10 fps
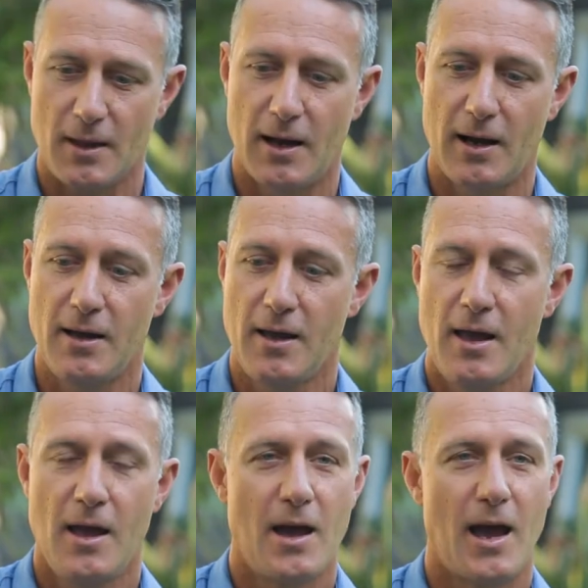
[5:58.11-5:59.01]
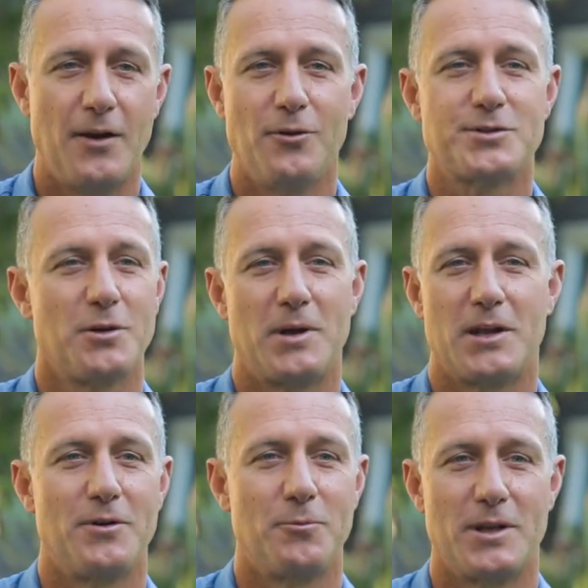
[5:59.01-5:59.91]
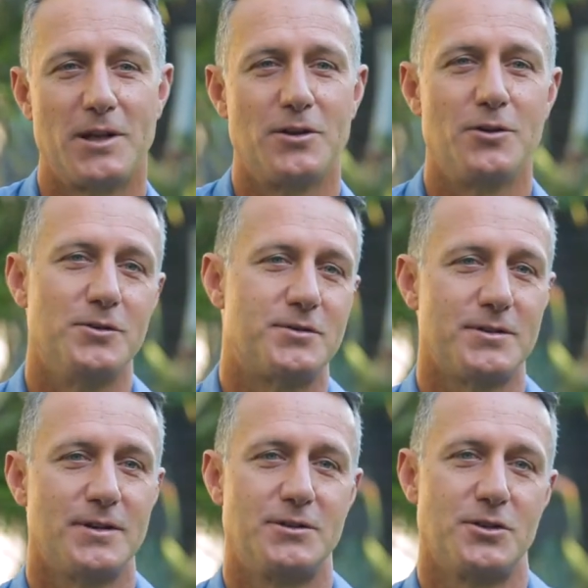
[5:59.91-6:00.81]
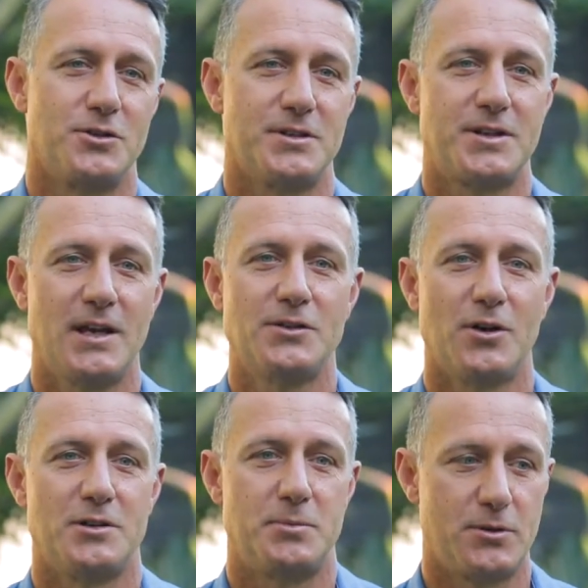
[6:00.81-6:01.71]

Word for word: Uh, and also when, you when you use exogenous ketones,